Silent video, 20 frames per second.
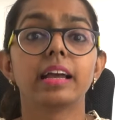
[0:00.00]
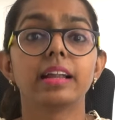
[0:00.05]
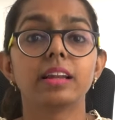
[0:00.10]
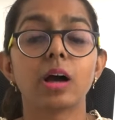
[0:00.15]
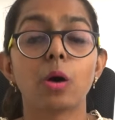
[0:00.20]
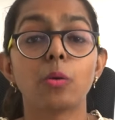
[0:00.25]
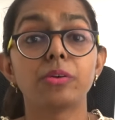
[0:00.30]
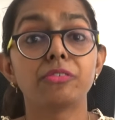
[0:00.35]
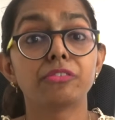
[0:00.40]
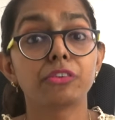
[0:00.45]

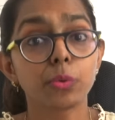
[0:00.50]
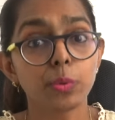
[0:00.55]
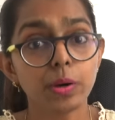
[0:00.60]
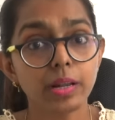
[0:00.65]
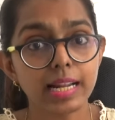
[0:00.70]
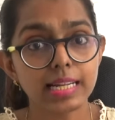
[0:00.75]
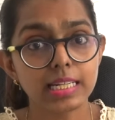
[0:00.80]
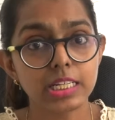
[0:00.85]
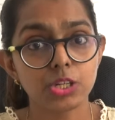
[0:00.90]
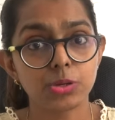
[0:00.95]
Now, if you
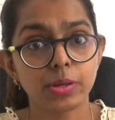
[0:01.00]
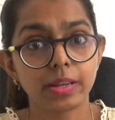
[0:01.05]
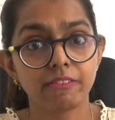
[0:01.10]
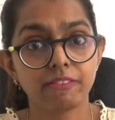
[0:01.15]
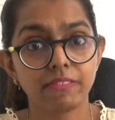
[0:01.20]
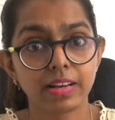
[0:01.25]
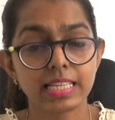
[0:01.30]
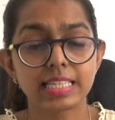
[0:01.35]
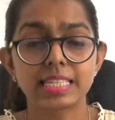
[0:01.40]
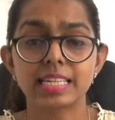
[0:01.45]
are ready to
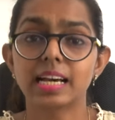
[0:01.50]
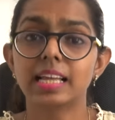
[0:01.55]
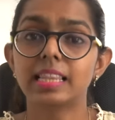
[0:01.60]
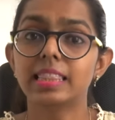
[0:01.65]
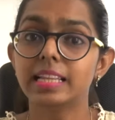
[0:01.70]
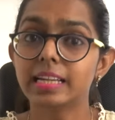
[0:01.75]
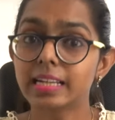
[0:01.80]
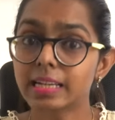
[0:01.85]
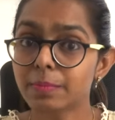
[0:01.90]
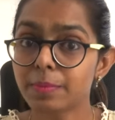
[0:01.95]
invest a
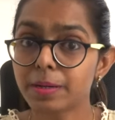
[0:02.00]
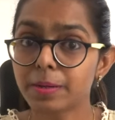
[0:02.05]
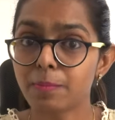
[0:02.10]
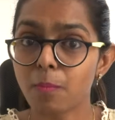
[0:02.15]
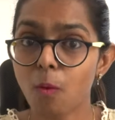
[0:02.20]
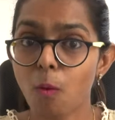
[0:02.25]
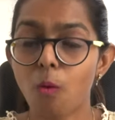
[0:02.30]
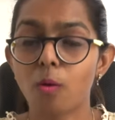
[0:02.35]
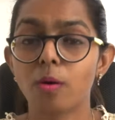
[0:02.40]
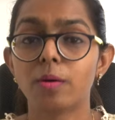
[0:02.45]
little bit
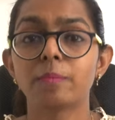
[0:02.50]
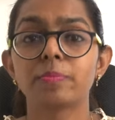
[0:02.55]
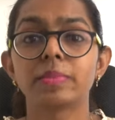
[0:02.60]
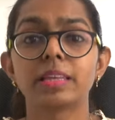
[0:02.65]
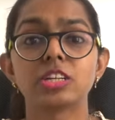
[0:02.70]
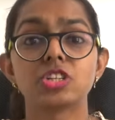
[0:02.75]
more,